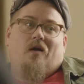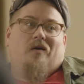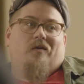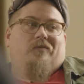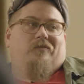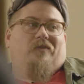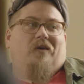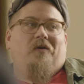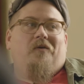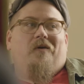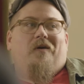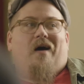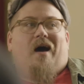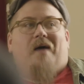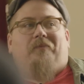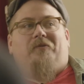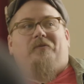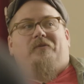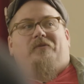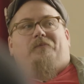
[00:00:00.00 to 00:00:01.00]
So
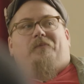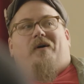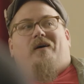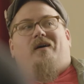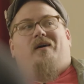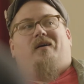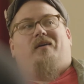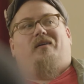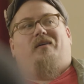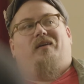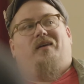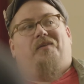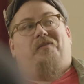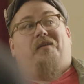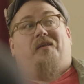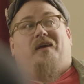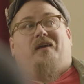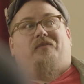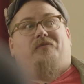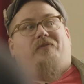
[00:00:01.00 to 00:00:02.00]
Optimus Park in
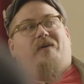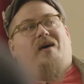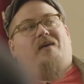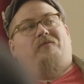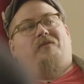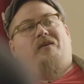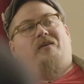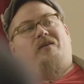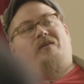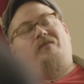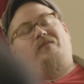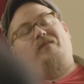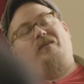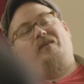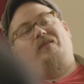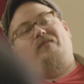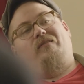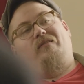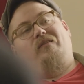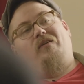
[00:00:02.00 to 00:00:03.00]
the next 5 years
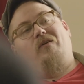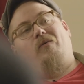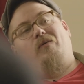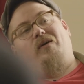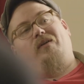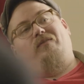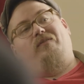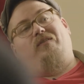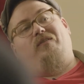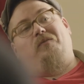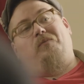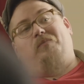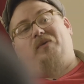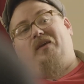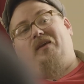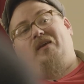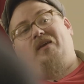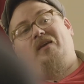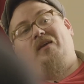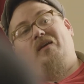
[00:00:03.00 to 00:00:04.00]
is going to
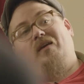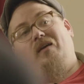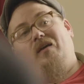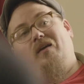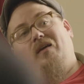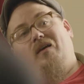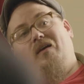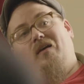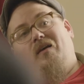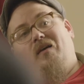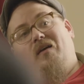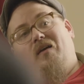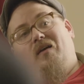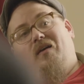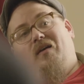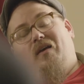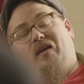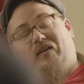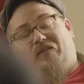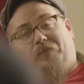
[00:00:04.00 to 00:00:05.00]
be
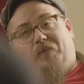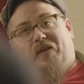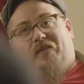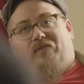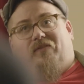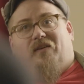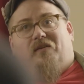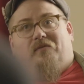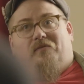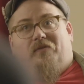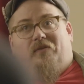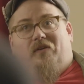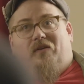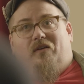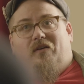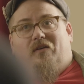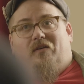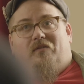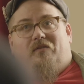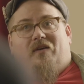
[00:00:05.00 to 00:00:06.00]
expensive,
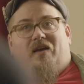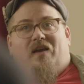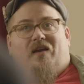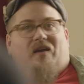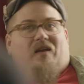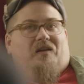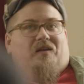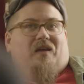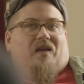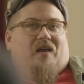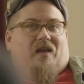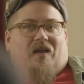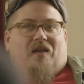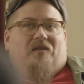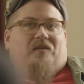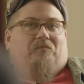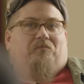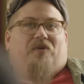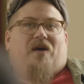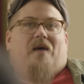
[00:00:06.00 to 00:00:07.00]
right?
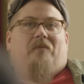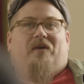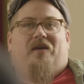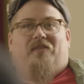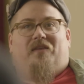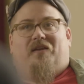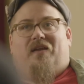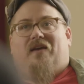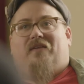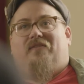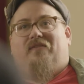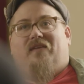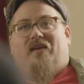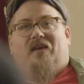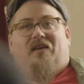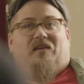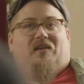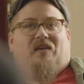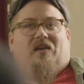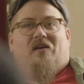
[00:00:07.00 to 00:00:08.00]
And probably in the next
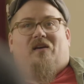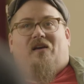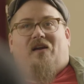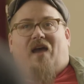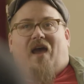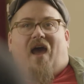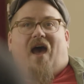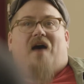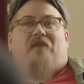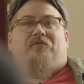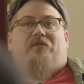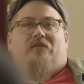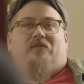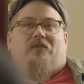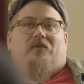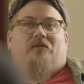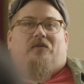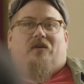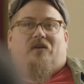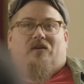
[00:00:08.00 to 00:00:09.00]
like year and a half to
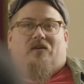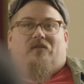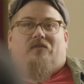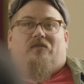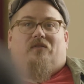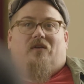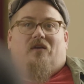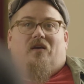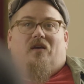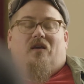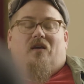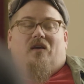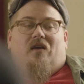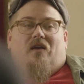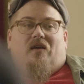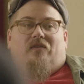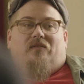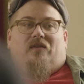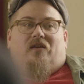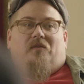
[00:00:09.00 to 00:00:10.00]
2 years,
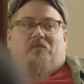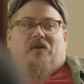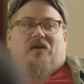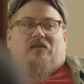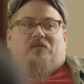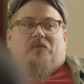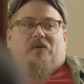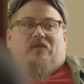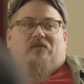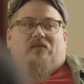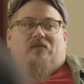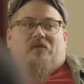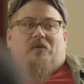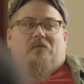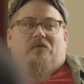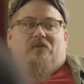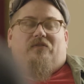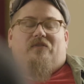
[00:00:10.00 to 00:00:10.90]
it's going to be expensive. I mean, we